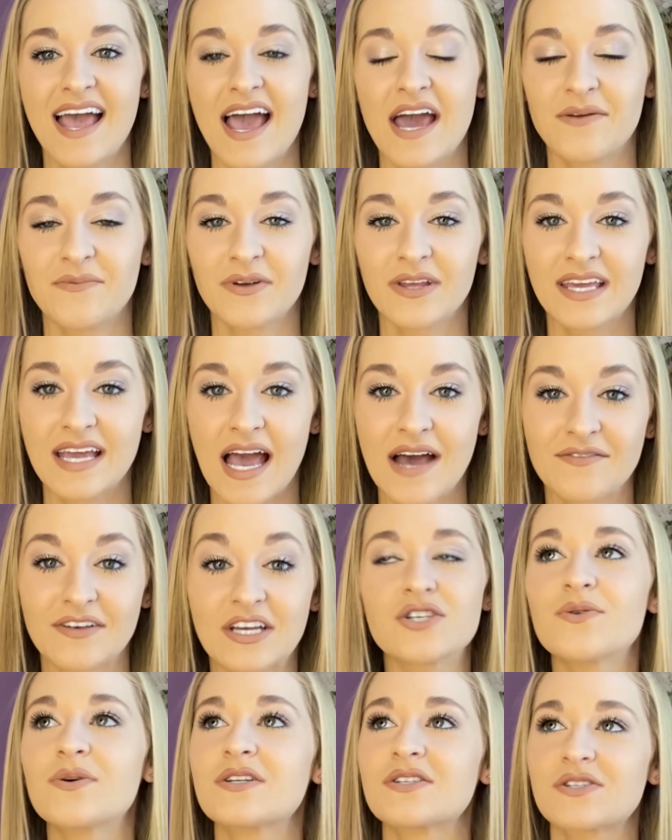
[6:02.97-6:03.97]
and really having
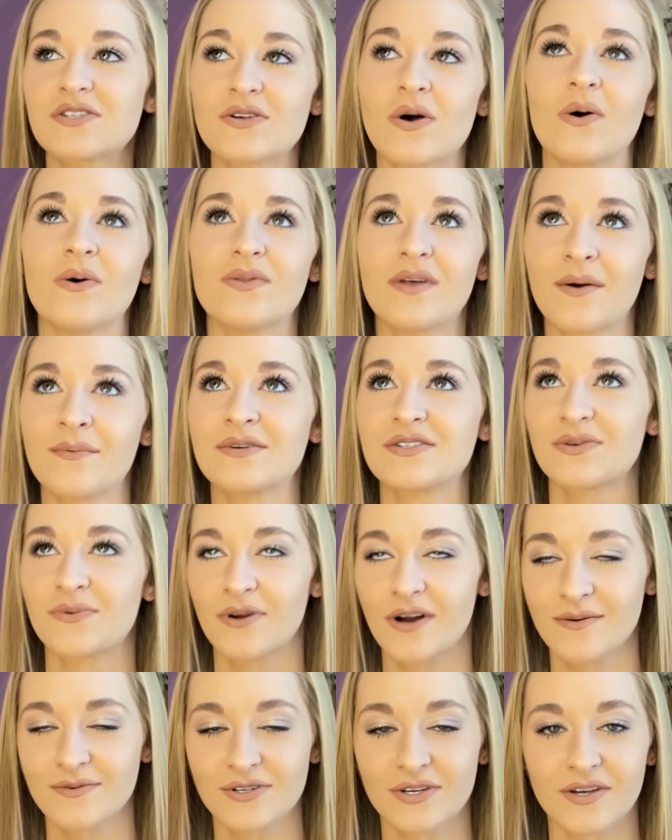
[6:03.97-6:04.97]
to consult, that was the
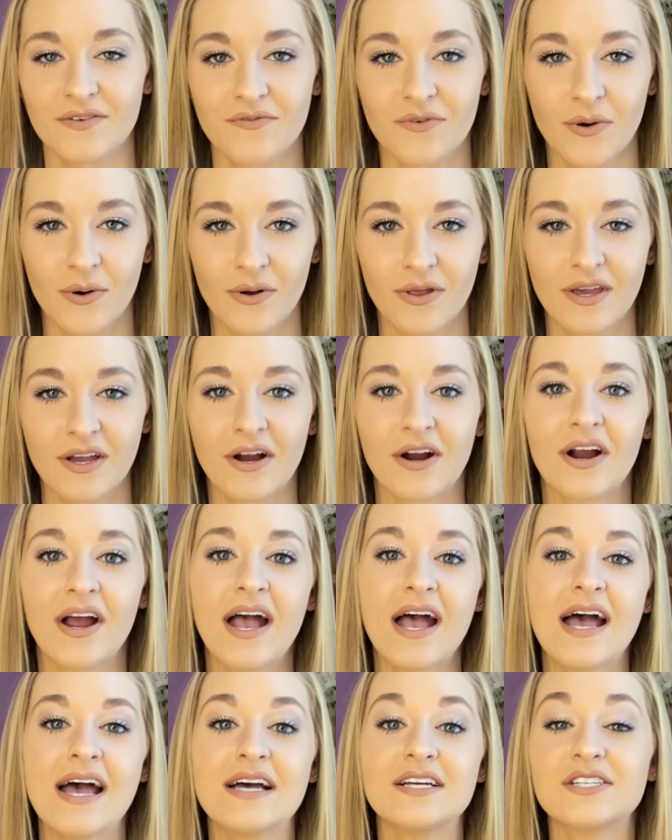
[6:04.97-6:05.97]
word I was looking for earlier,
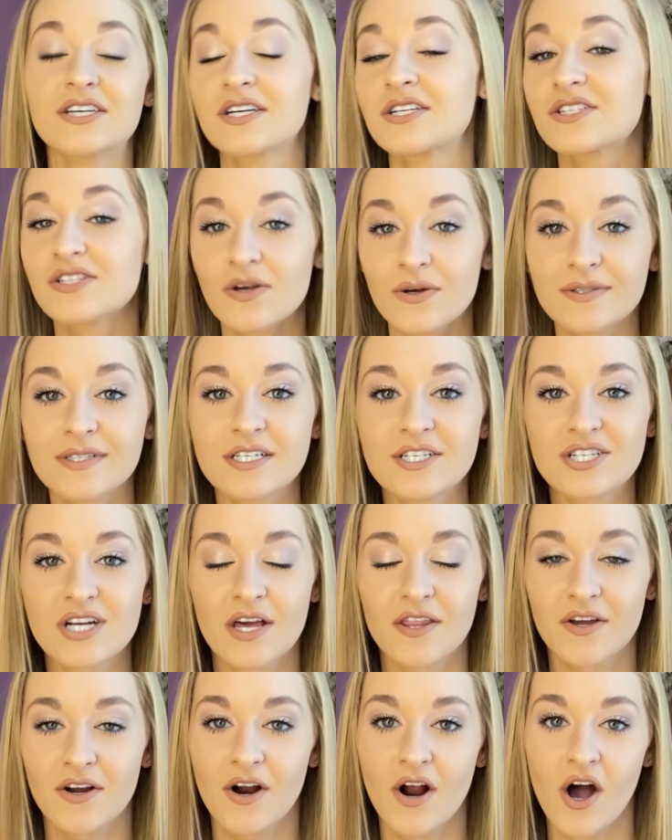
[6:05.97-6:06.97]
to consult each
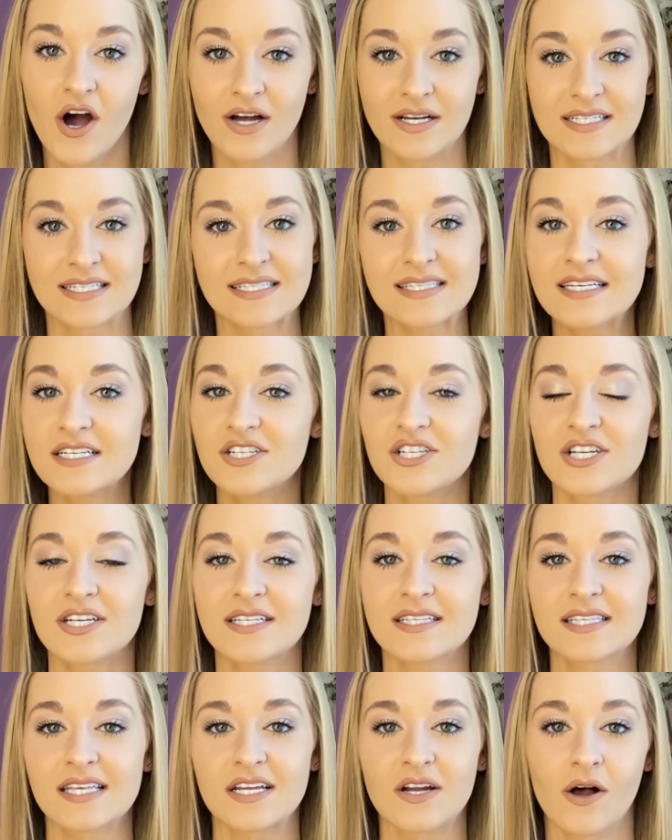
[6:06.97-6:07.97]
other on
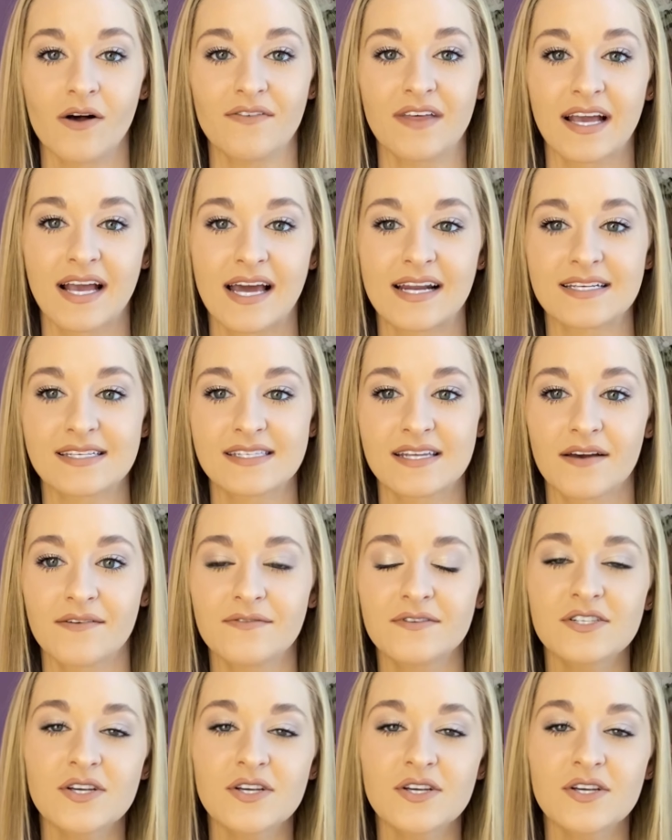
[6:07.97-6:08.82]
decisions and all that kind of stuff.